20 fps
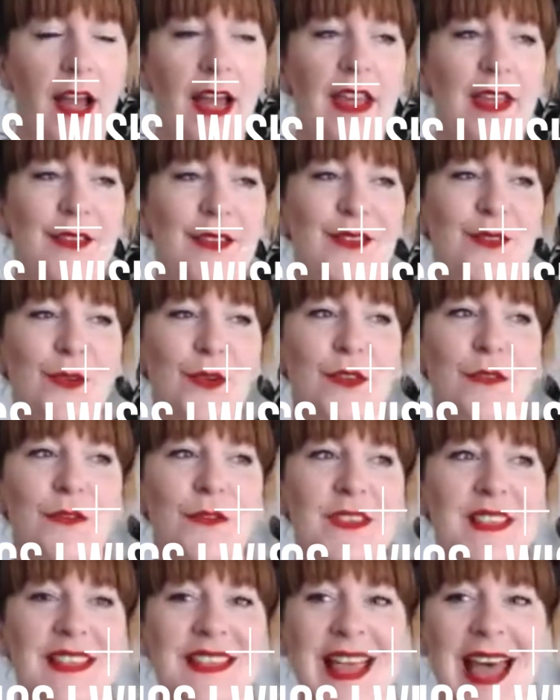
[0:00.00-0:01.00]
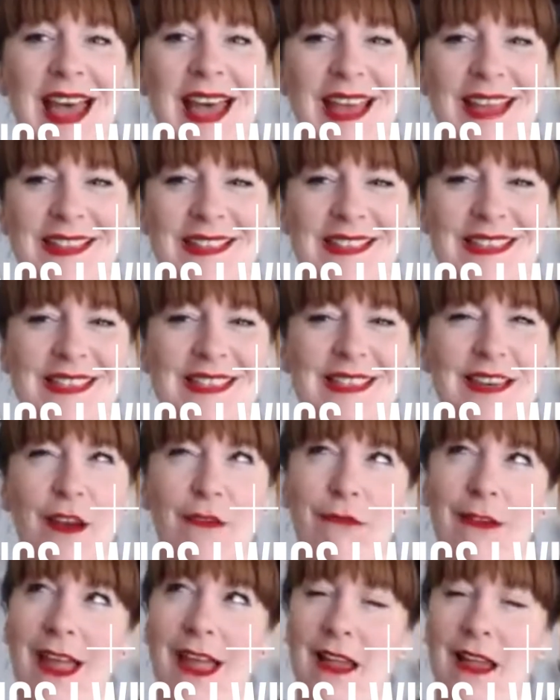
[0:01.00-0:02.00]
I sort of sat
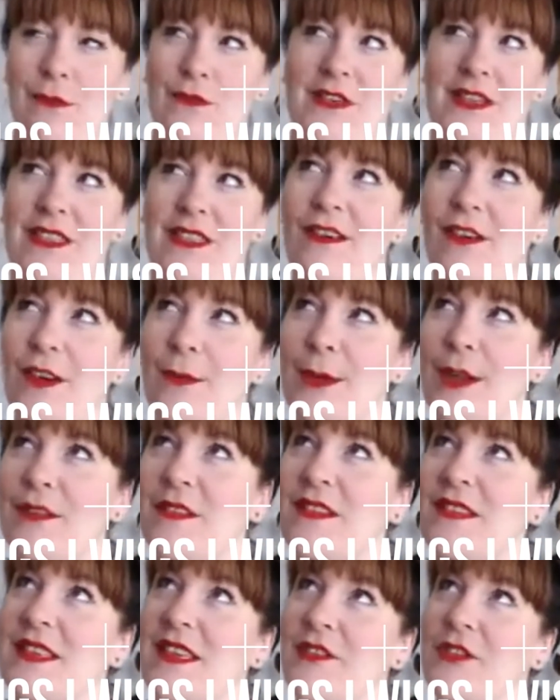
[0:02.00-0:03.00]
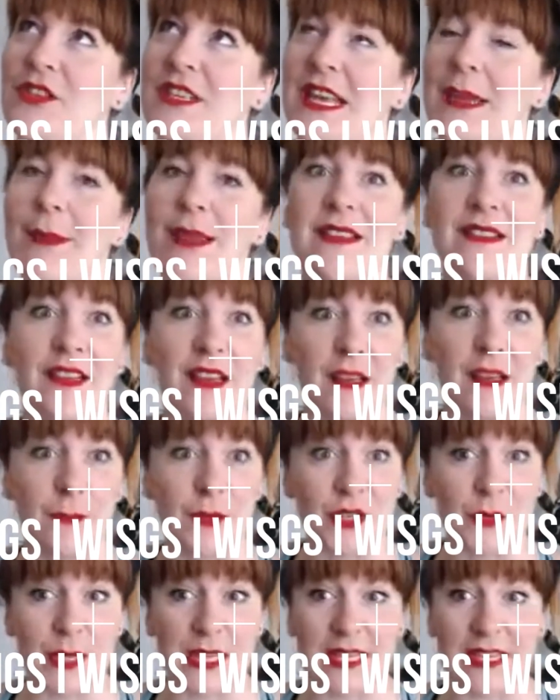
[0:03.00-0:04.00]
around and thought about this the other day because
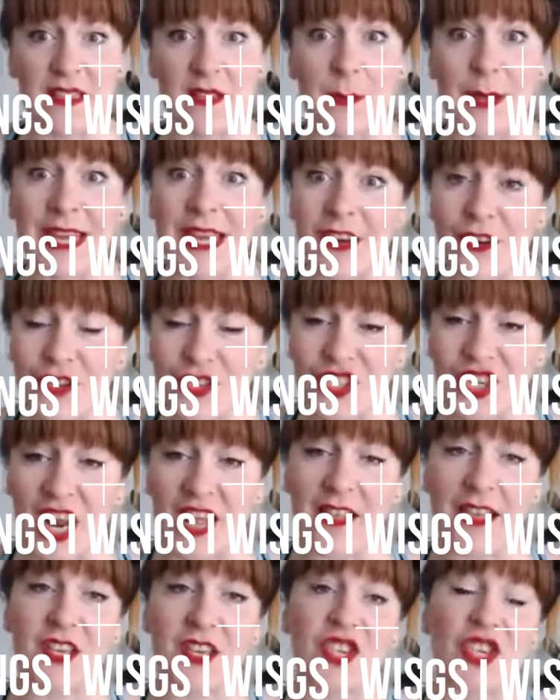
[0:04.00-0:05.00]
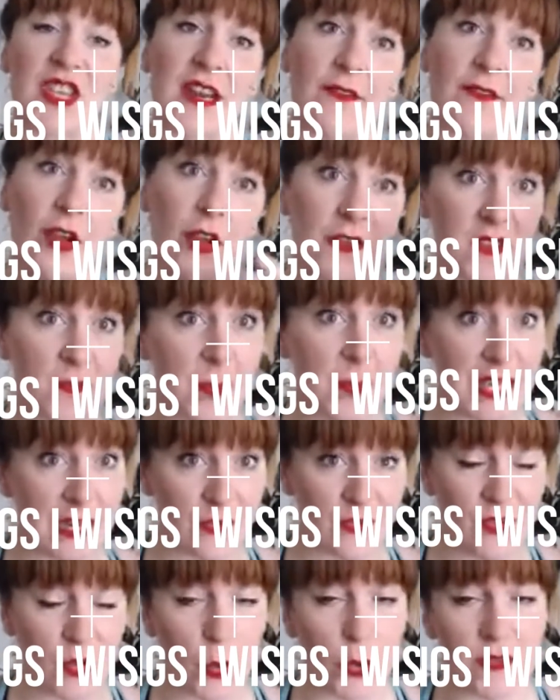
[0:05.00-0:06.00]
I'm doing this beginner's challenge and then I've got this
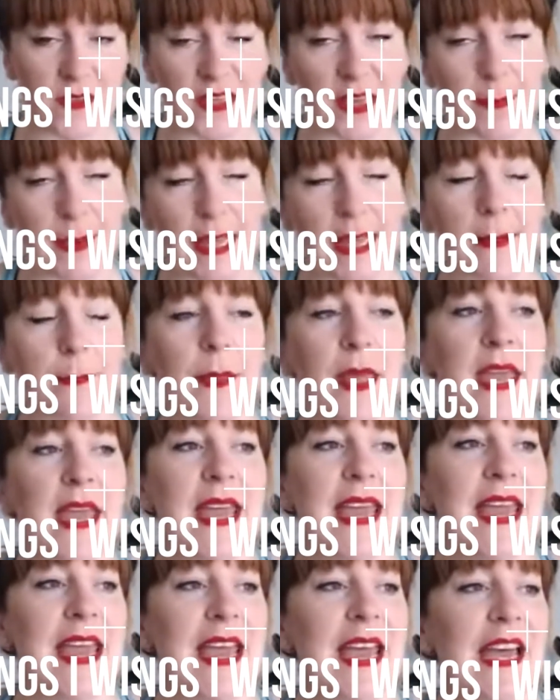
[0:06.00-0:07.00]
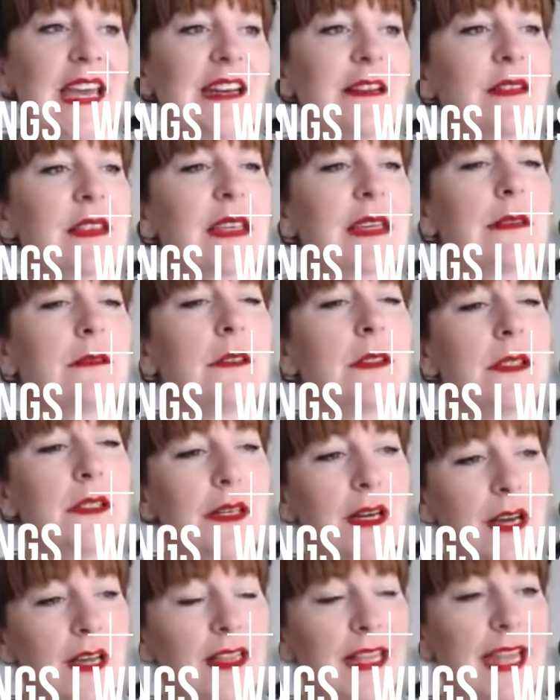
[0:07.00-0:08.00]
beginner's course coming up. And I was like,
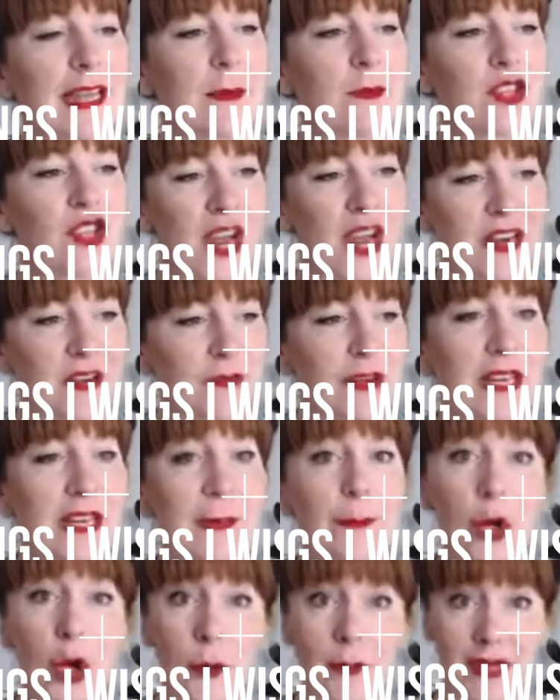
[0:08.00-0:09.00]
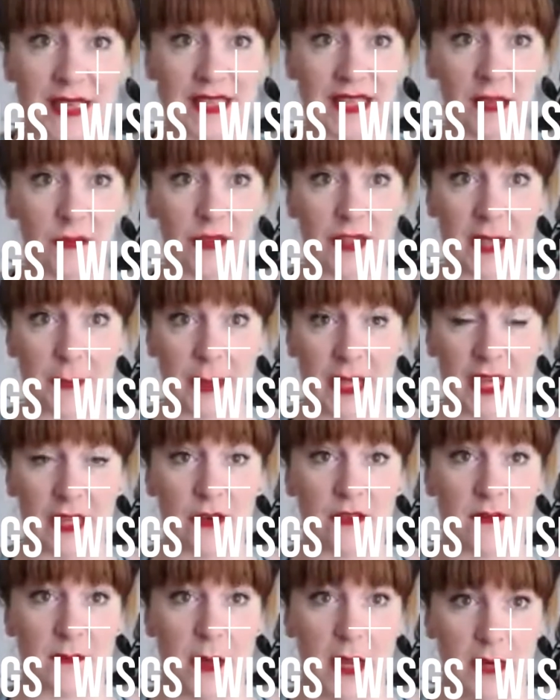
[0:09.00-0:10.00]
God, like trying to really put myself in that
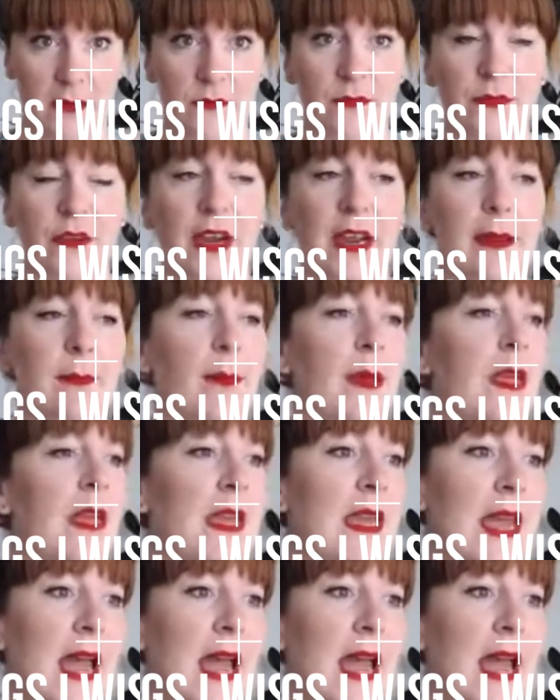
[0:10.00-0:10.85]
beginner's mind frame.